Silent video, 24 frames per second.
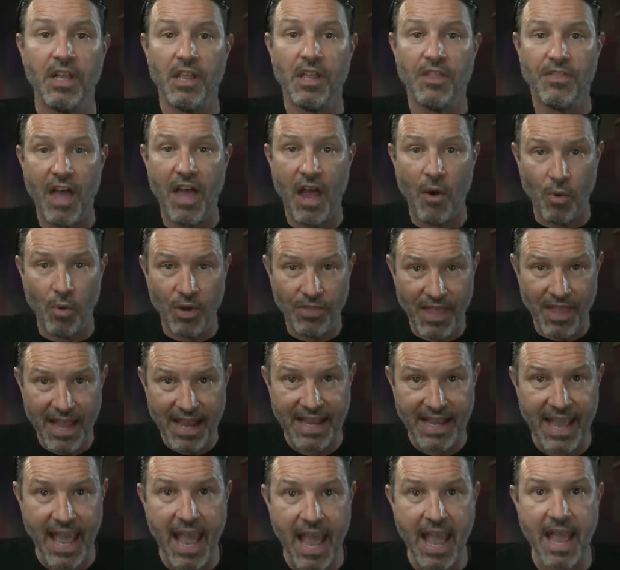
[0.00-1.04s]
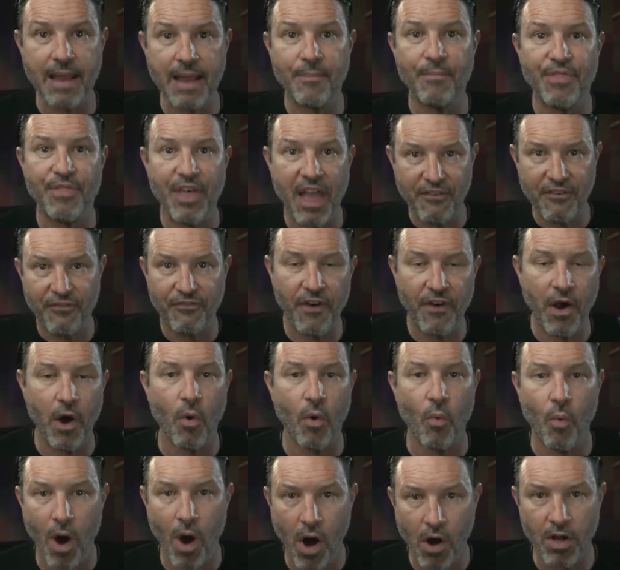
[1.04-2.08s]
that when they came, they felt
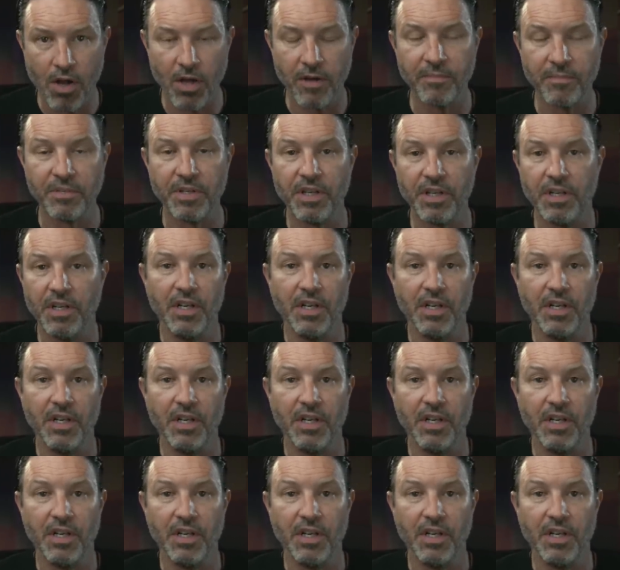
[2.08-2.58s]
welcomed,